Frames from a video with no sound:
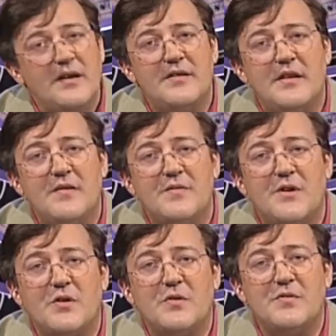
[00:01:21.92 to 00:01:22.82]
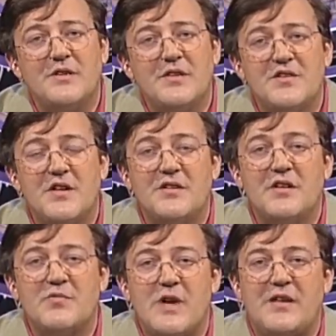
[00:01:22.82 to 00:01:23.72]
it involved
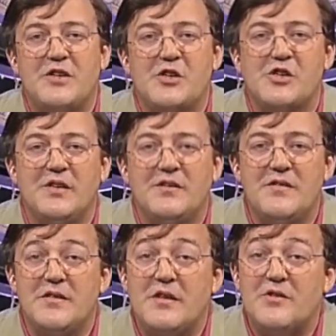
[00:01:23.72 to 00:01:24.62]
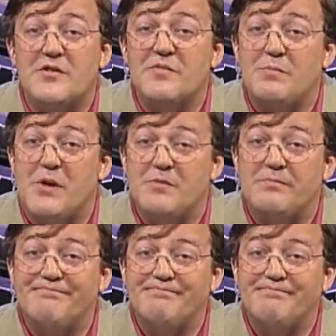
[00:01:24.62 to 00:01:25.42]
inserting a radish into the adulterer's bottom.